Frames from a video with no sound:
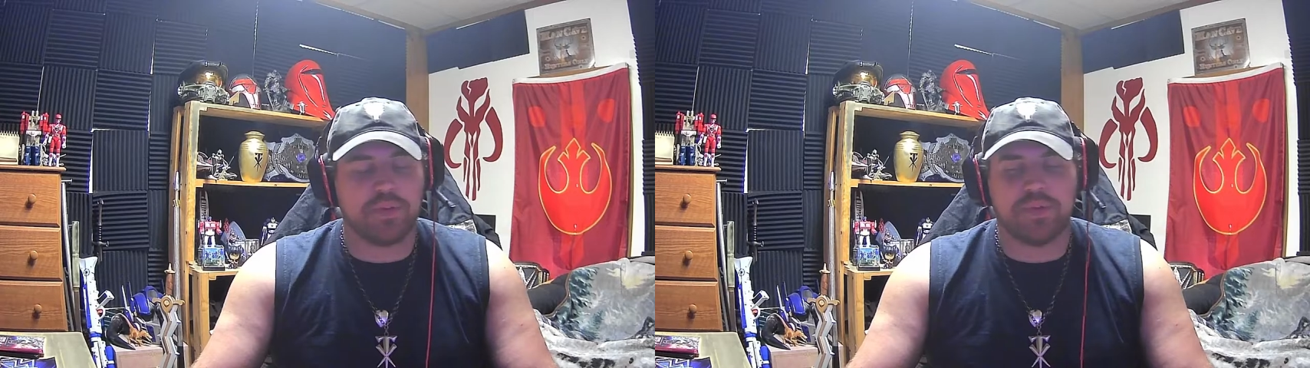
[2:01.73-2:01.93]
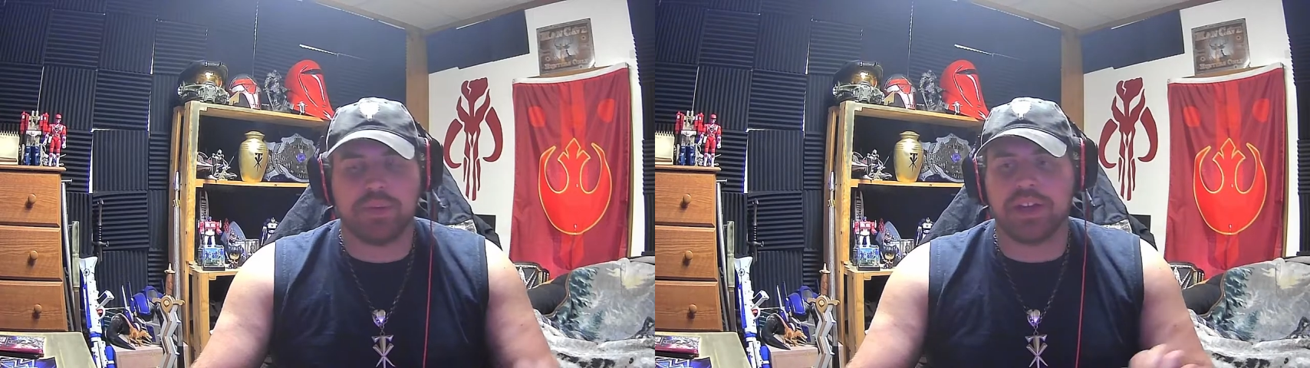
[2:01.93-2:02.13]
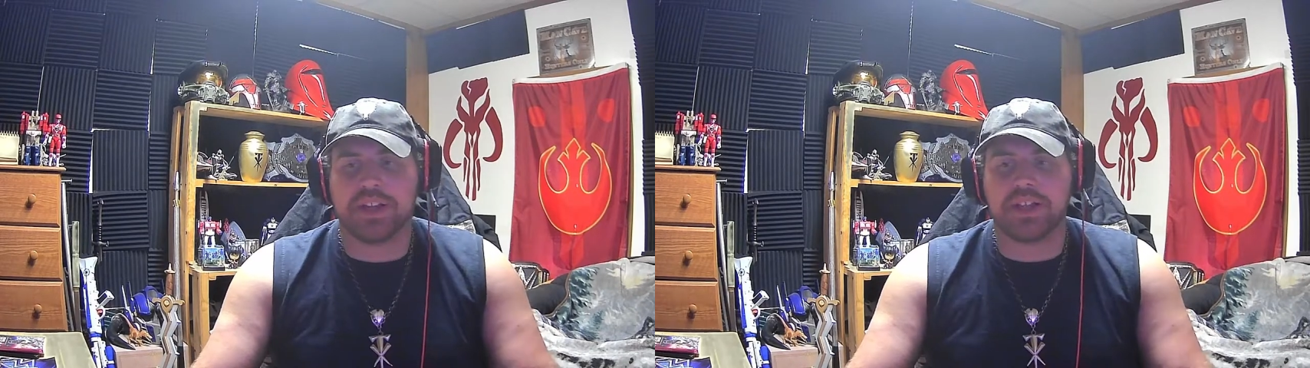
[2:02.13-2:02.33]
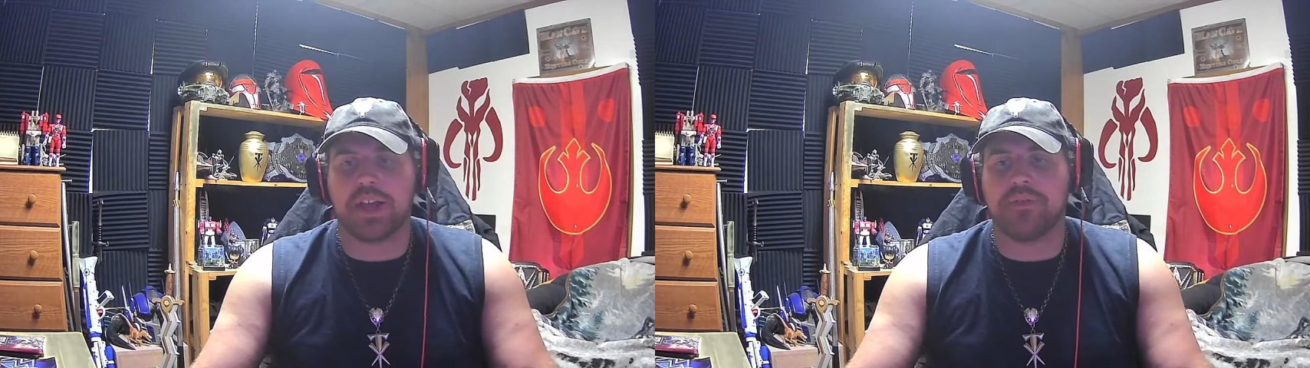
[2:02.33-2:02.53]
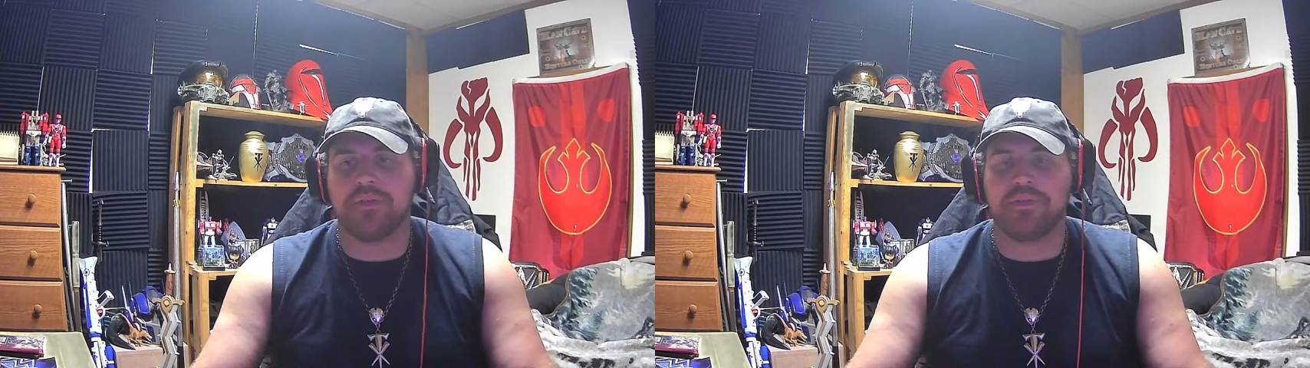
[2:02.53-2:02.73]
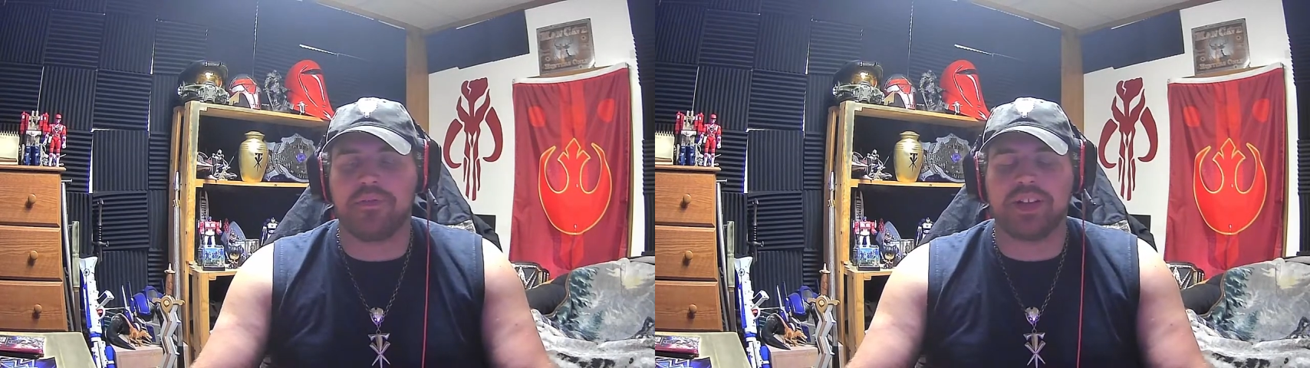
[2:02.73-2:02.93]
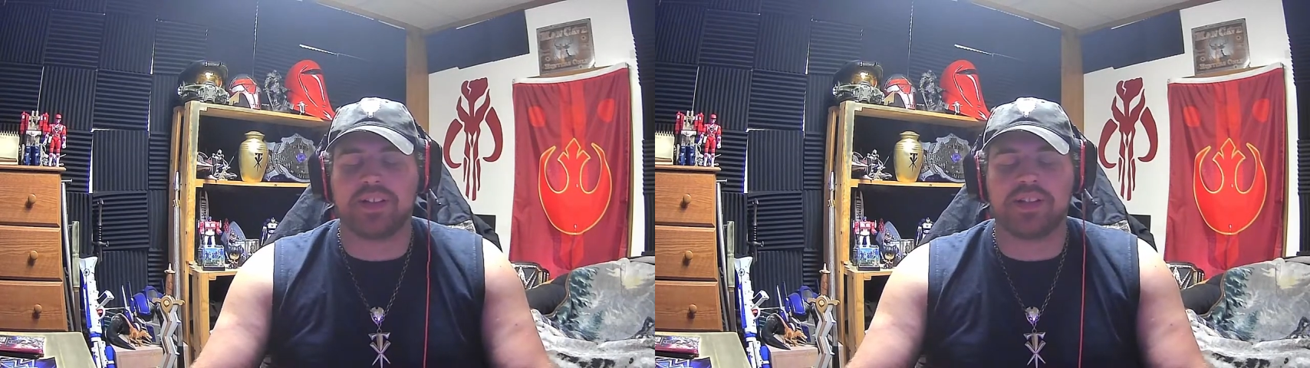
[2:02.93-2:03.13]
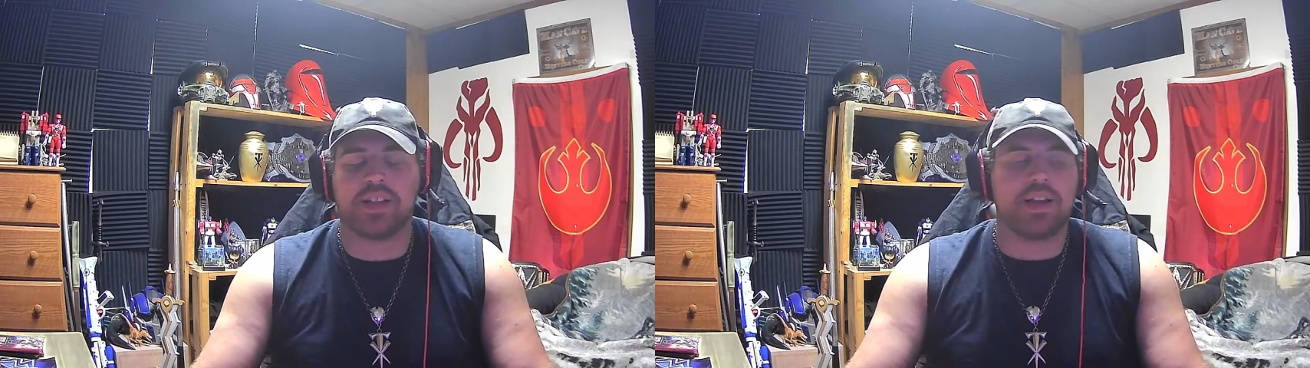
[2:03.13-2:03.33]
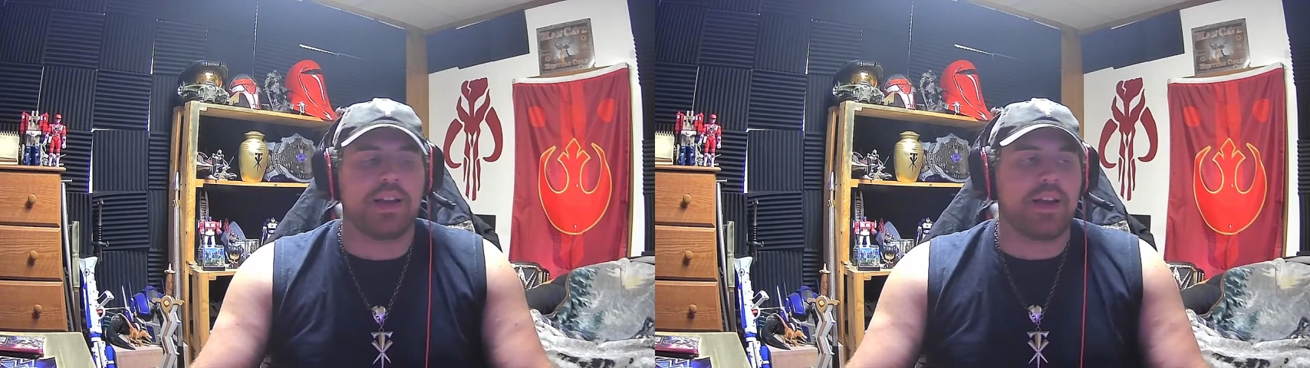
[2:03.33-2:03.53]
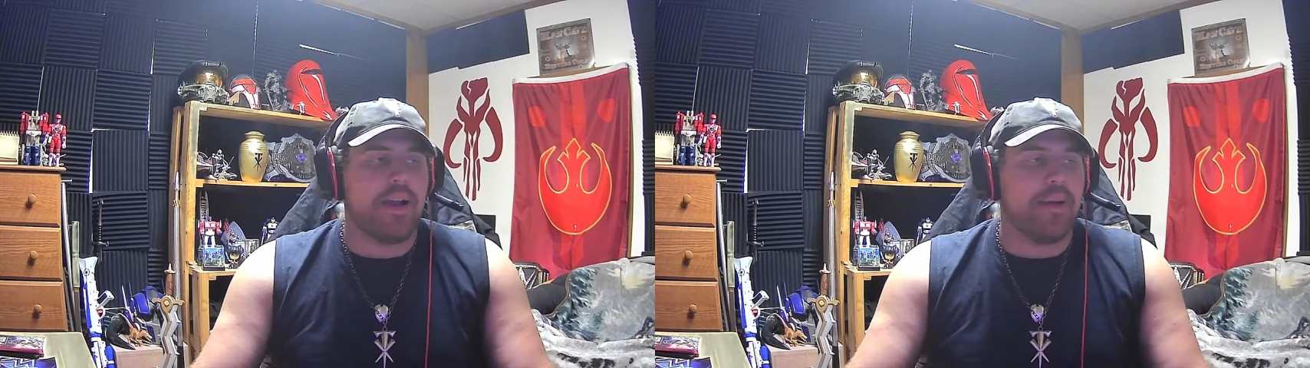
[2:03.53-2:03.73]
we can get that fixed.
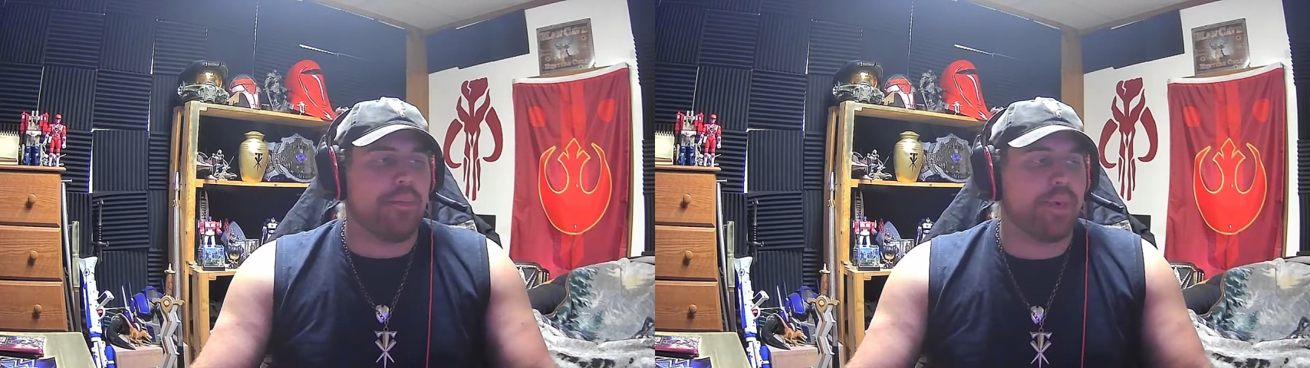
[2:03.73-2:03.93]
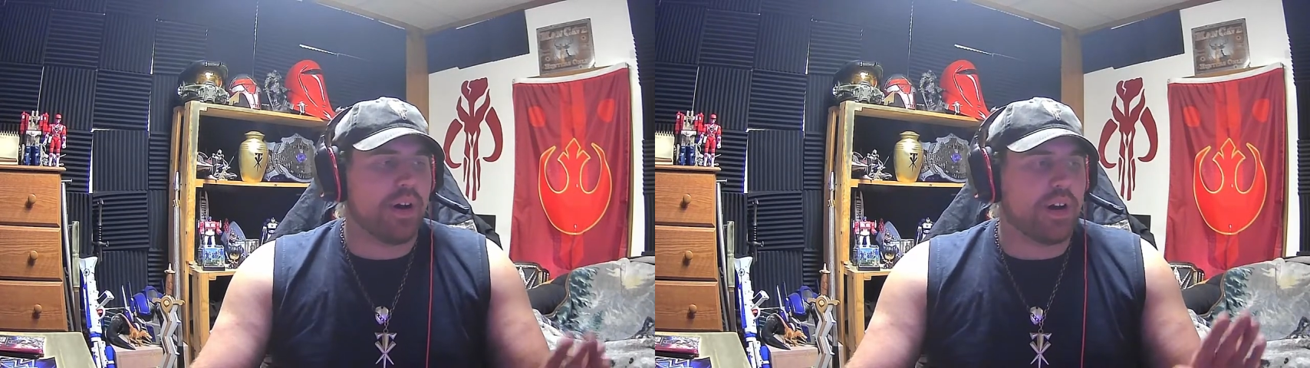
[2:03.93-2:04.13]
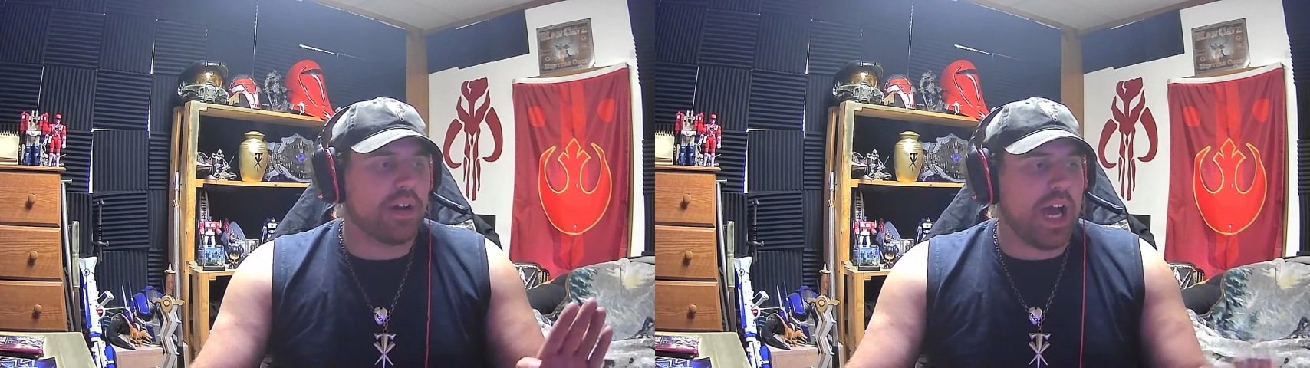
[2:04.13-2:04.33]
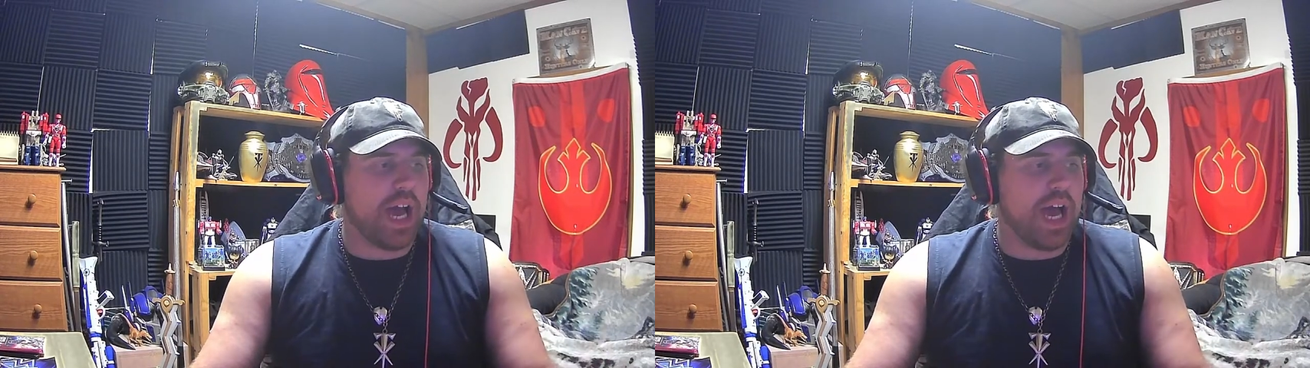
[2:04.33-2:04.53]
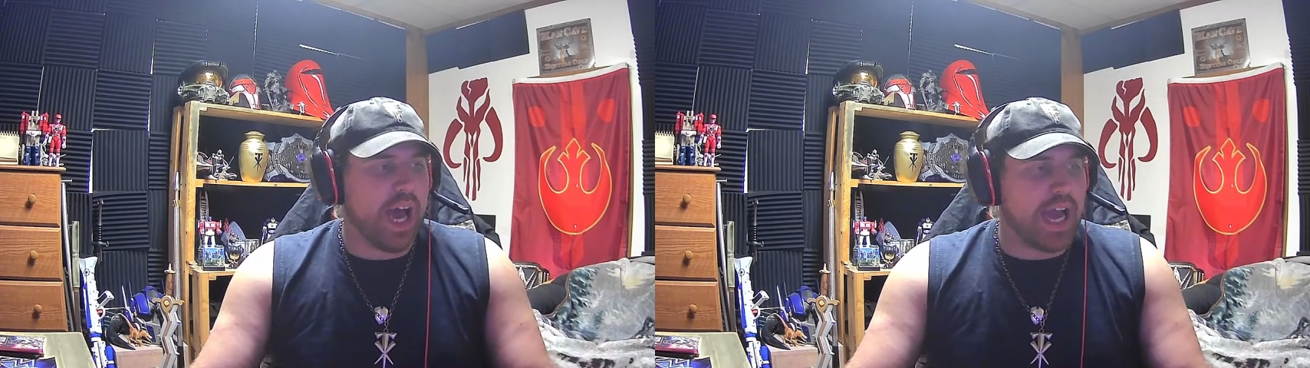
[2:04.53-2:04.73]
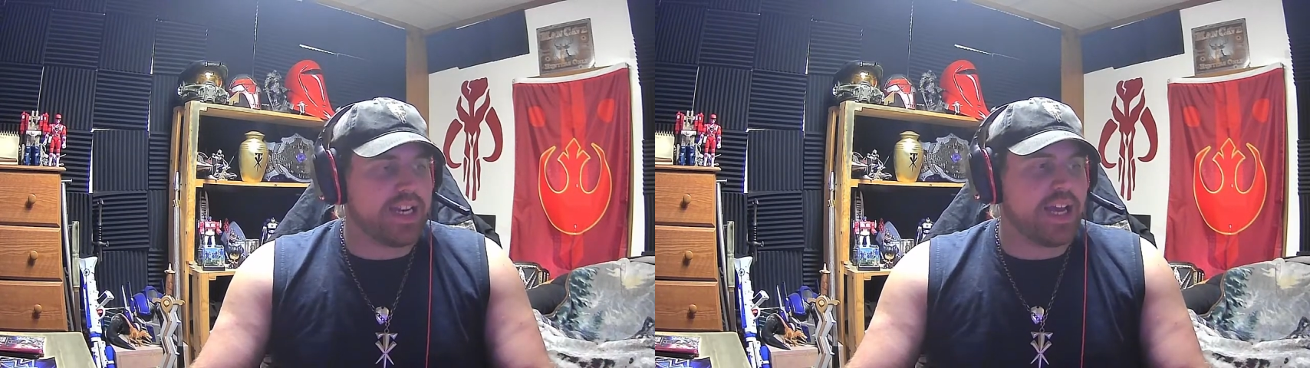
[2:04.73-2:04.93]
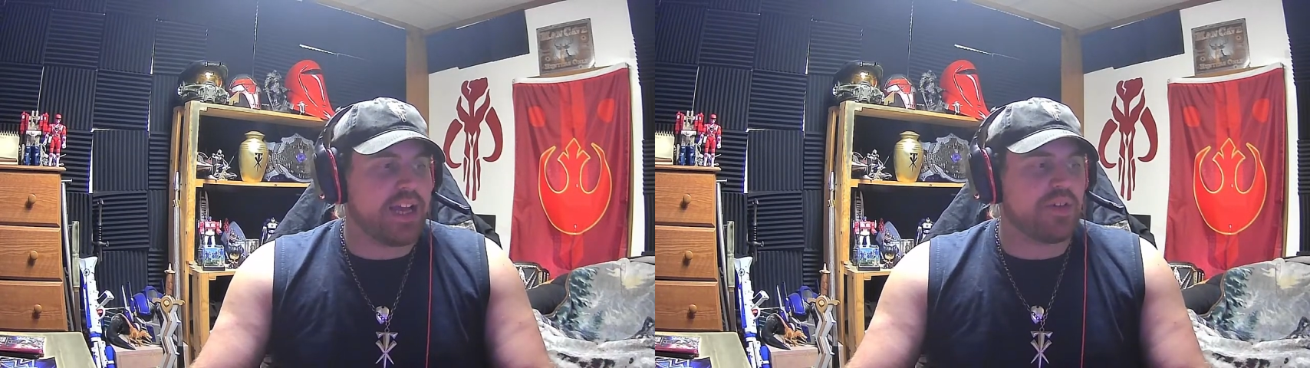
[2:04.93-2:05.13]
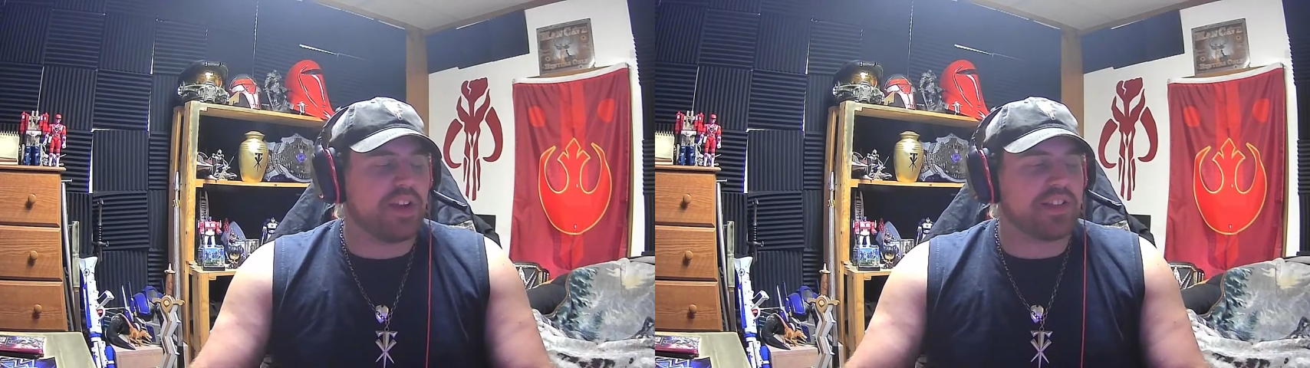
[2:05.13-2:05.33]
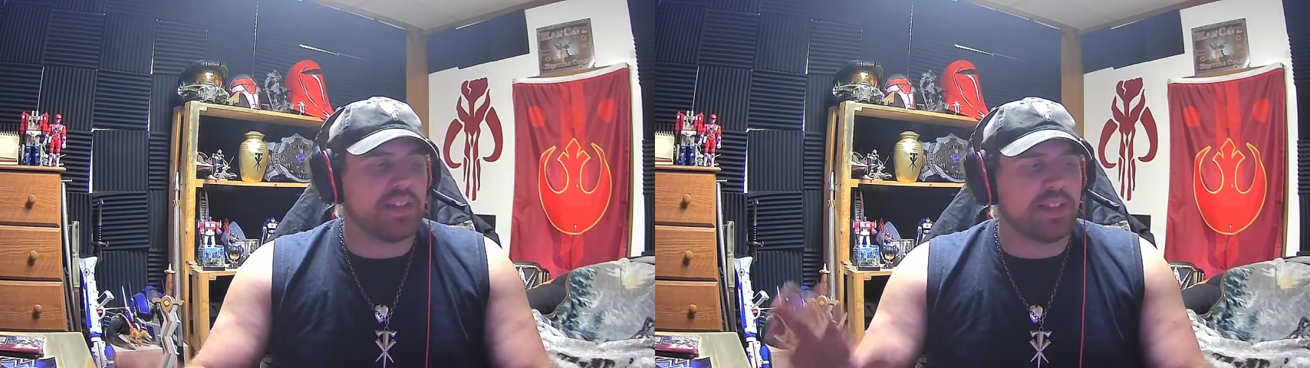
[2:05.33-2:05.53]
But I digress.